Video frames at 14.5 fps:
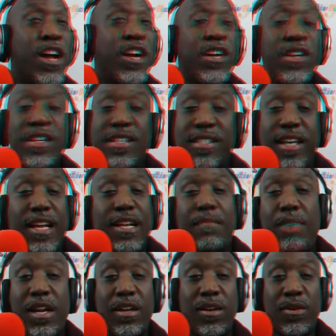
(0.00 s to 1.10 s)
You done seen the
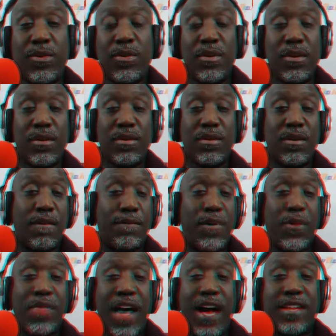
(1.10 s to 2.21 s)
menu
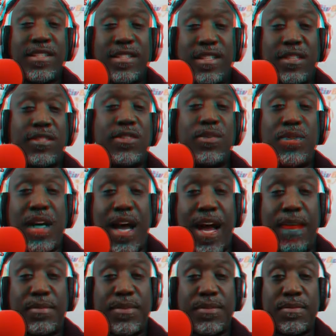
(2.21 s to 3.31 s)
4,062
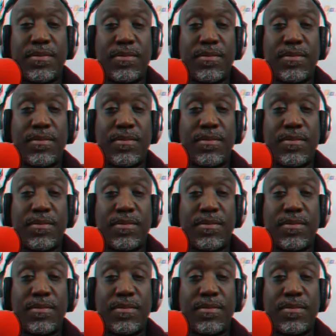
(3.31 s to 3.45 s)
times.